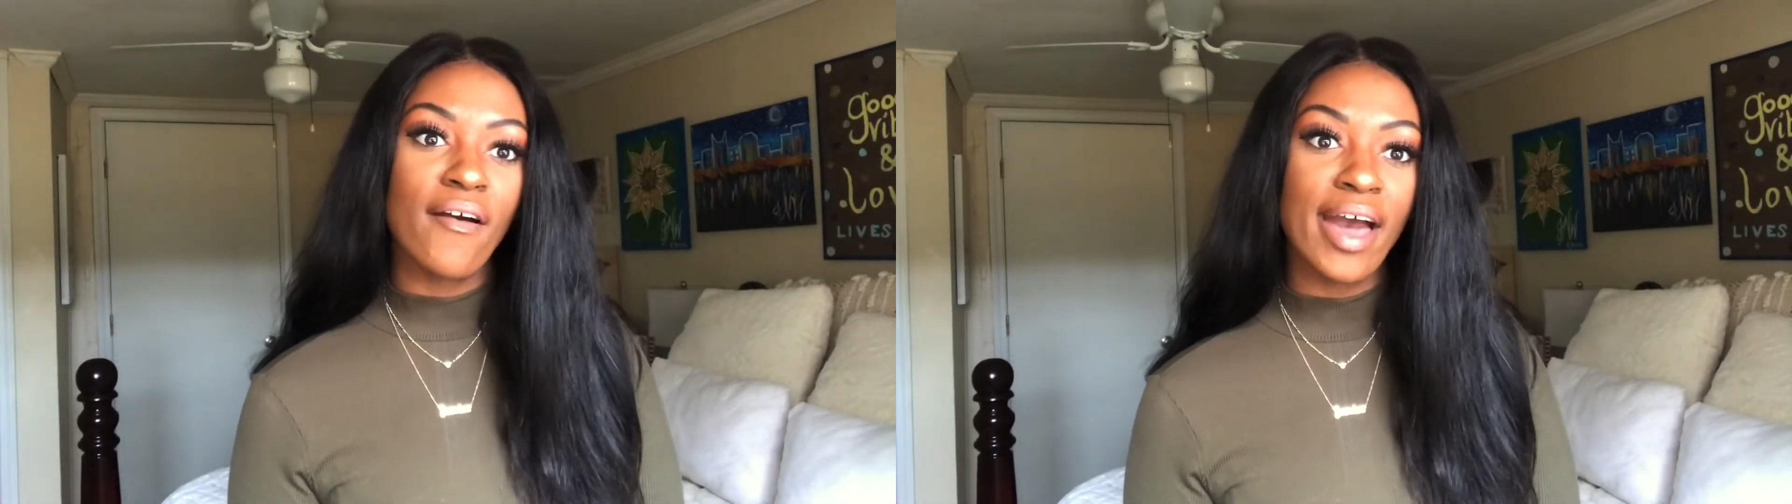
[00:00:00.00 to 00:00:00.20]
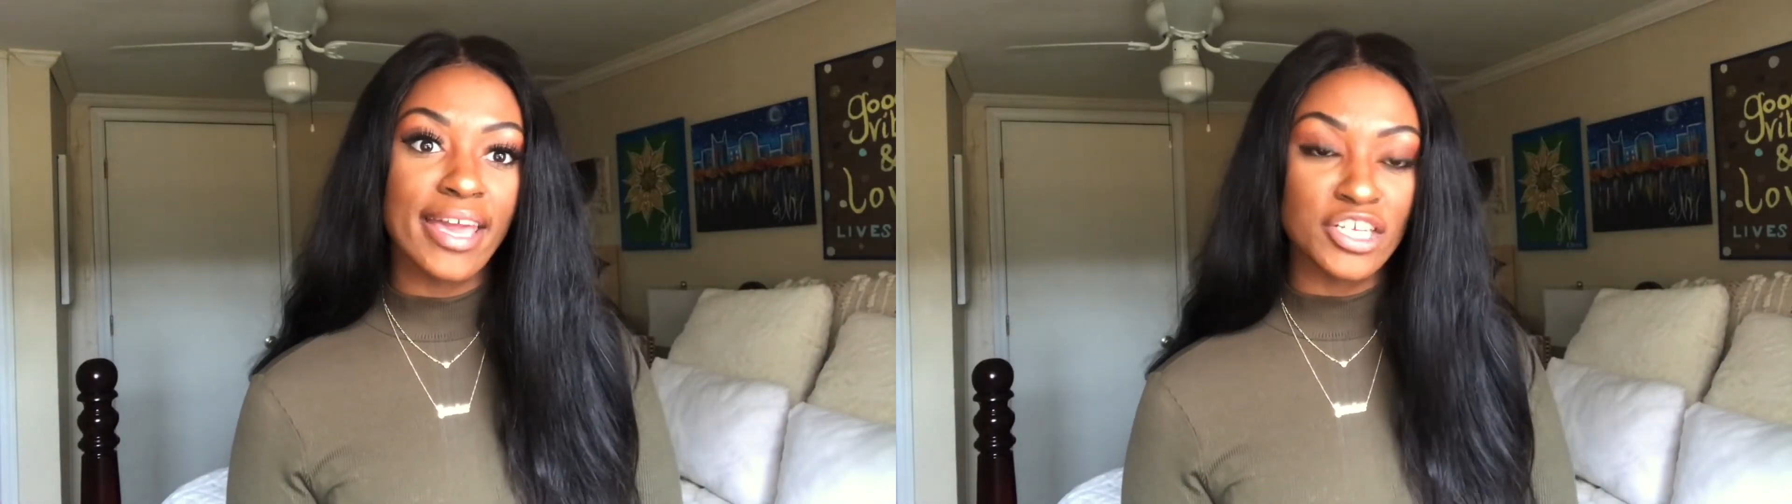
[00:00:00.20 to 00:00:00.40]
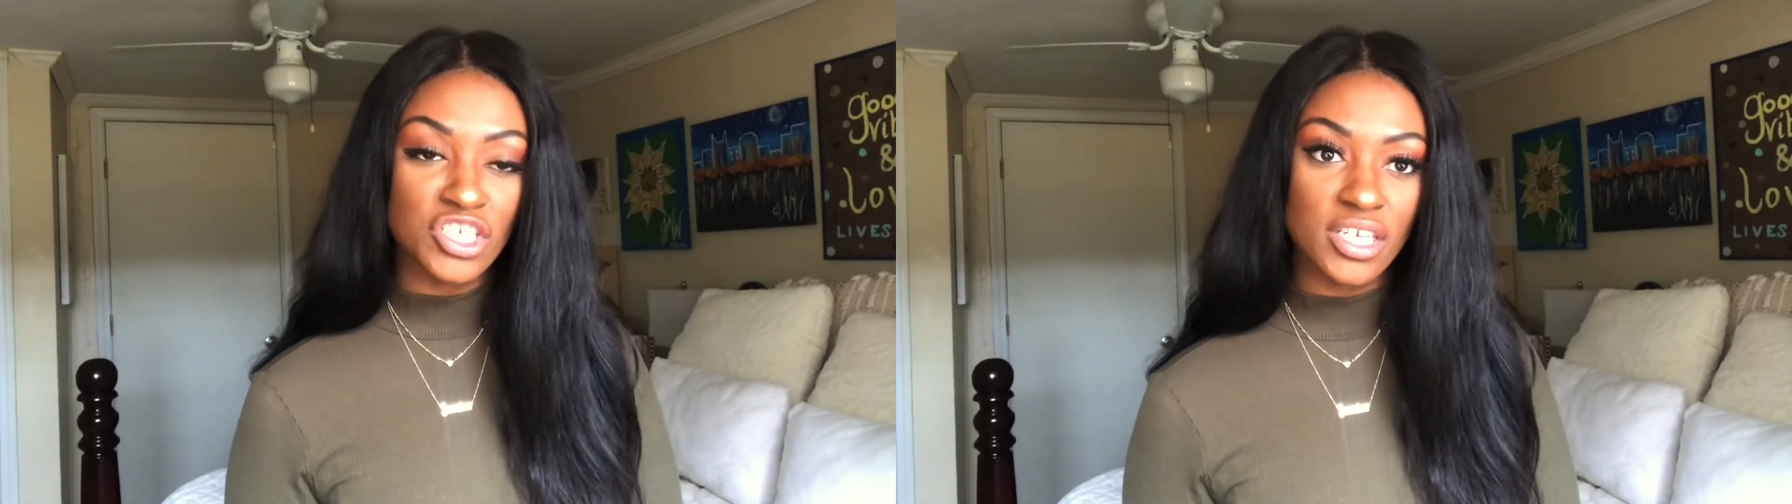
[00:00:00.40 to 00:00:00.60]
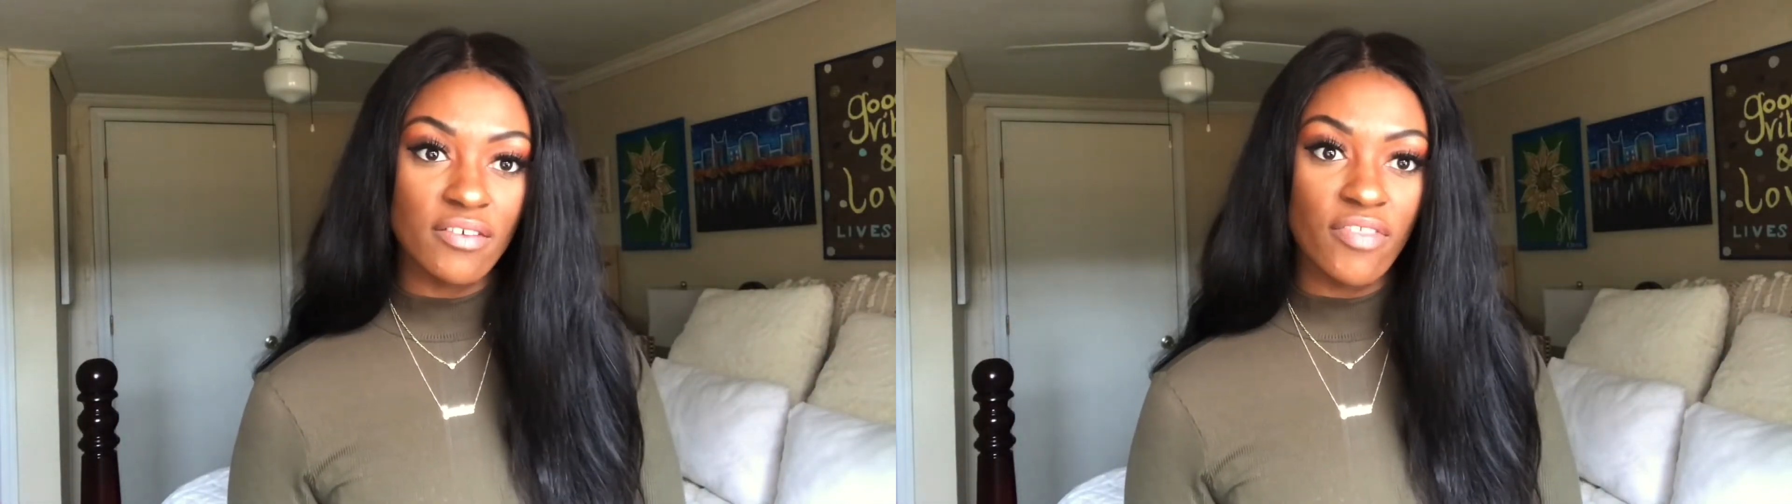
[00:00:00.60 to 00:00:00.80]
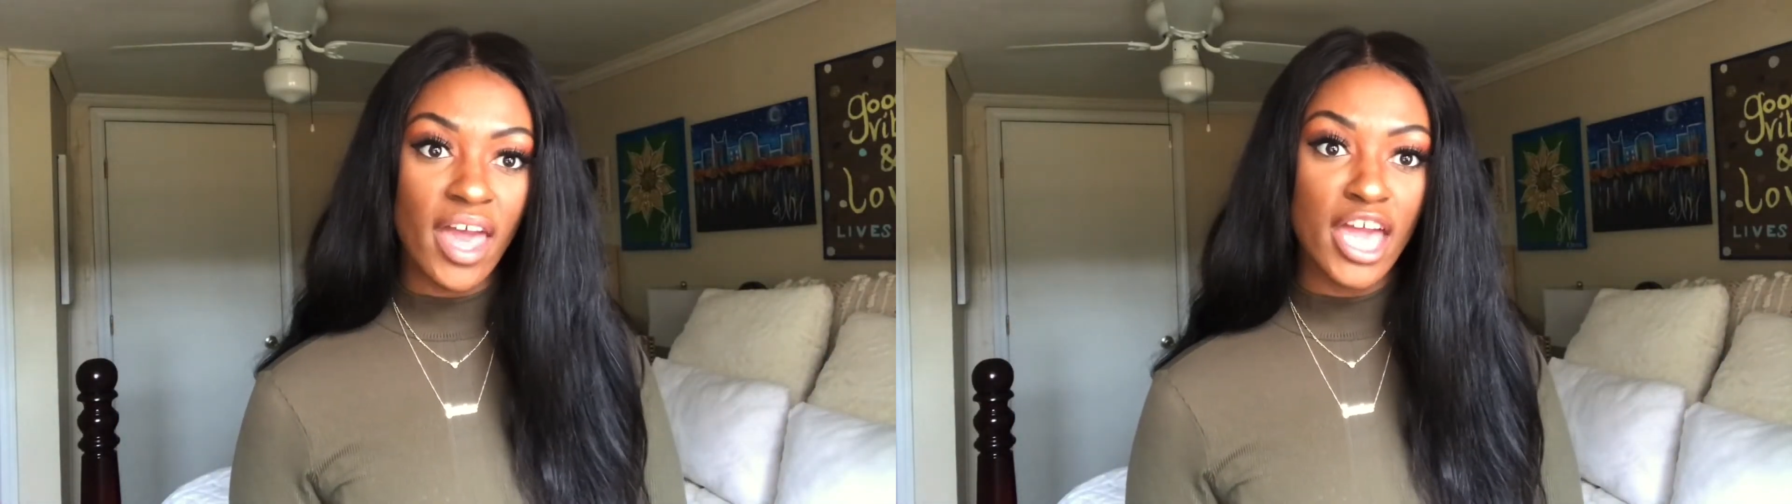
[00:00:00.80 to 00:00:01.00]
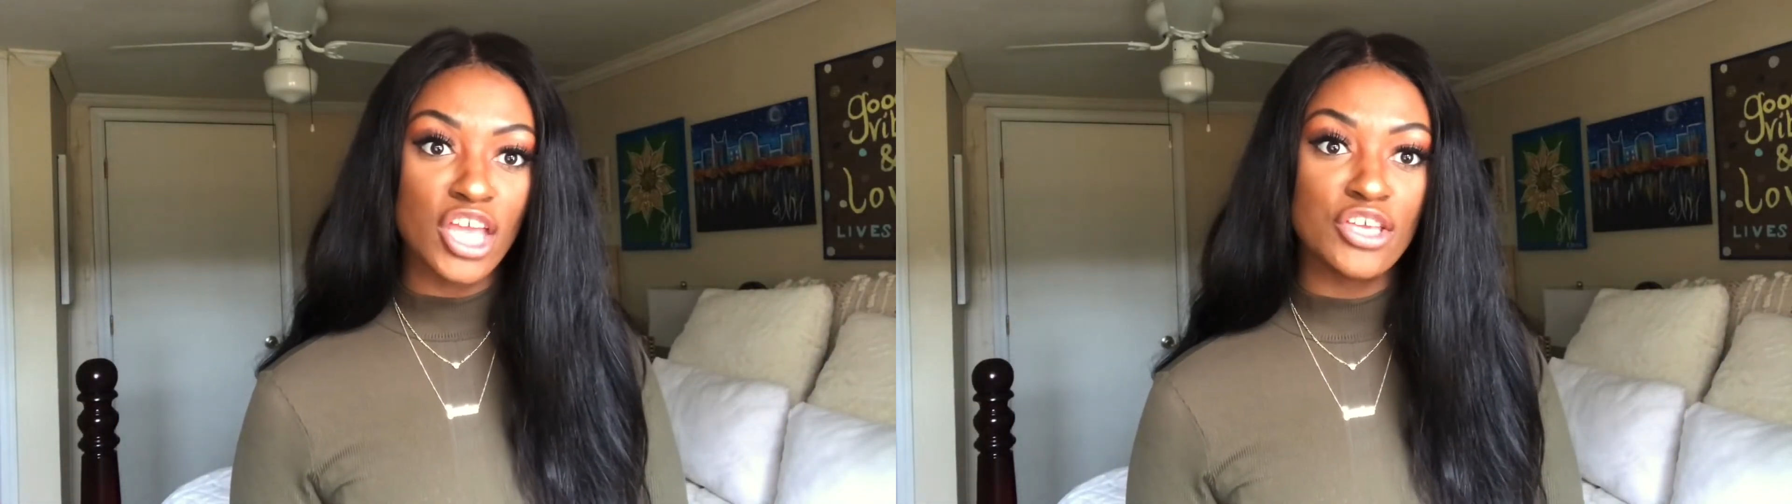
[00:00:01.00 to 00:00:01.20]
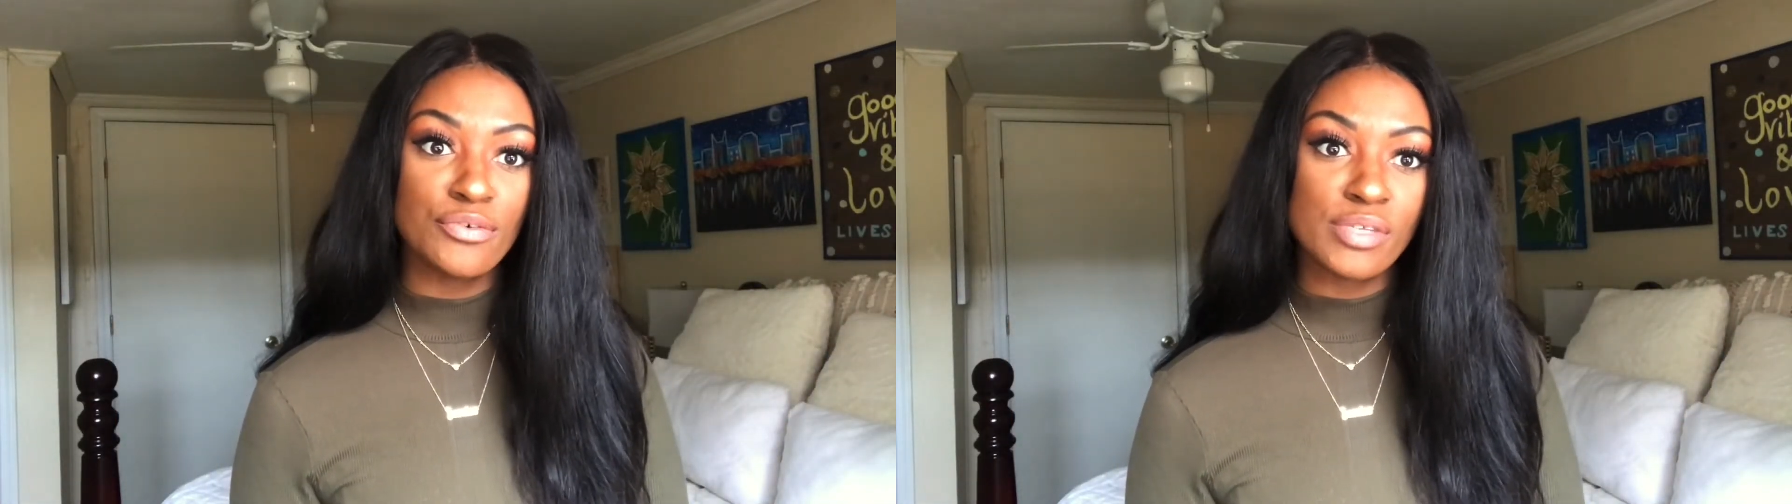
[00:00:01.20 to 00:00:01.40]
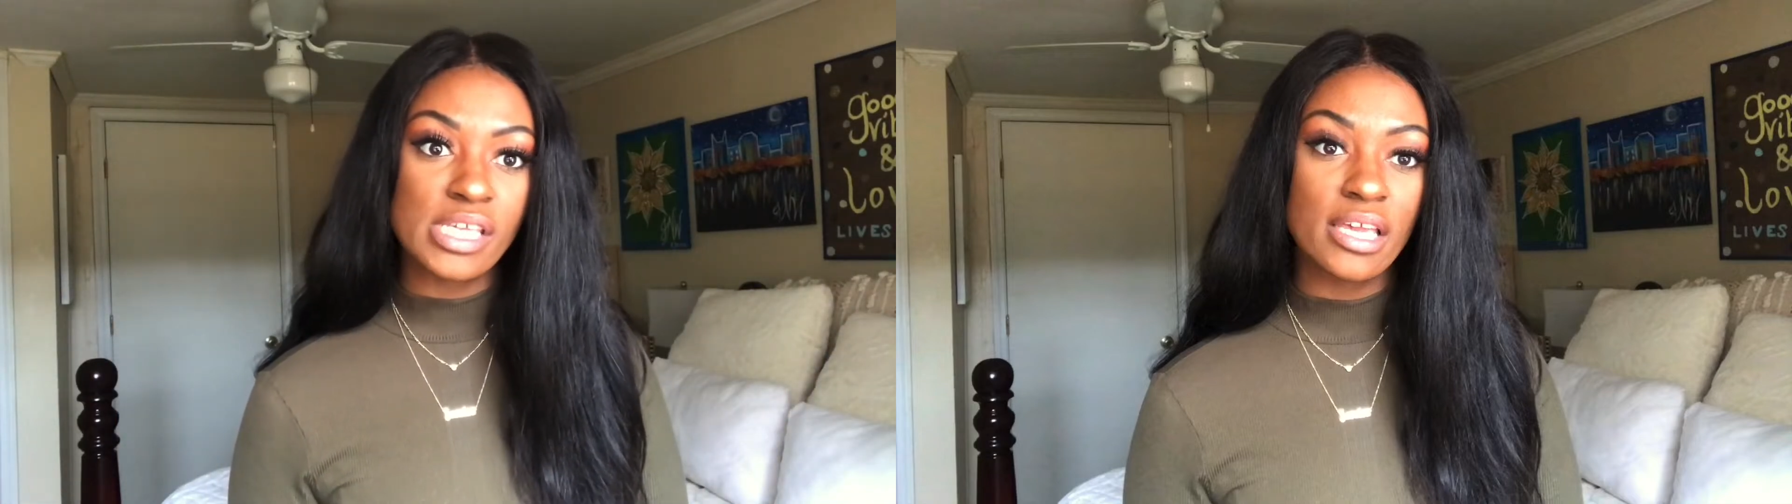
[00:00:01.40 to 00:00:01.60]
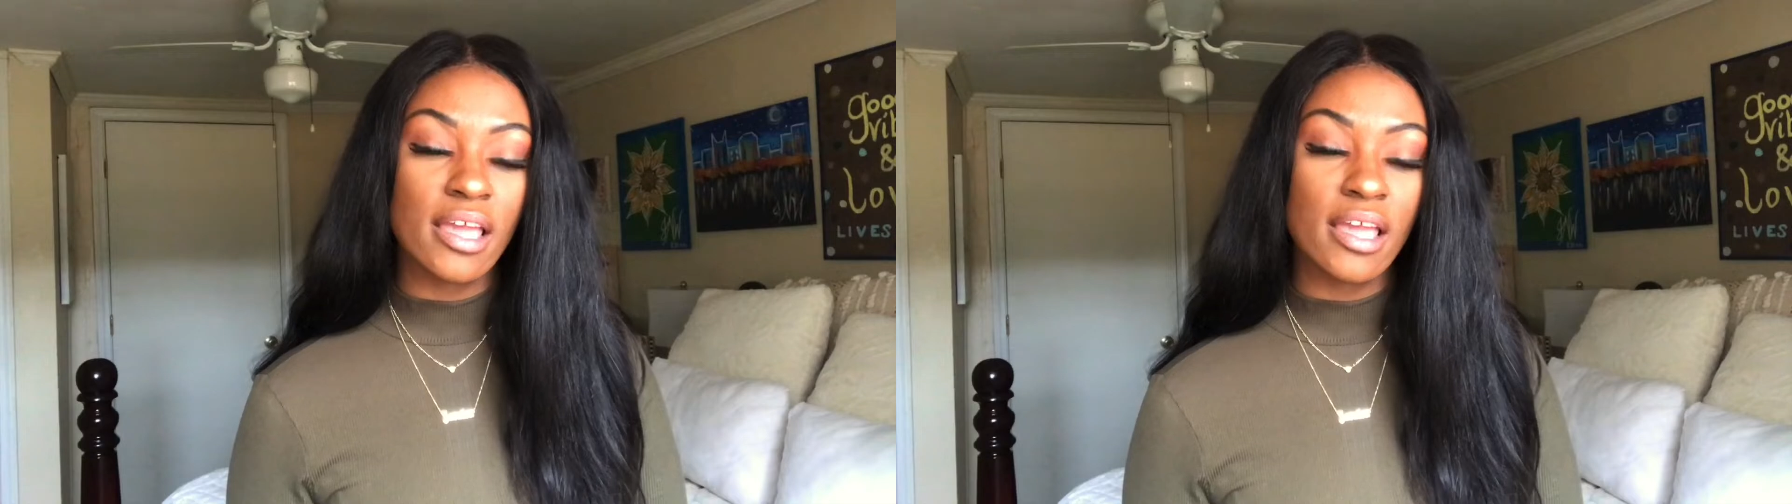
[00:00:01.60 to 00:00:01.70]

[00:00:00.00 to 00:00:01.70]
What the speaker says: I achieved that using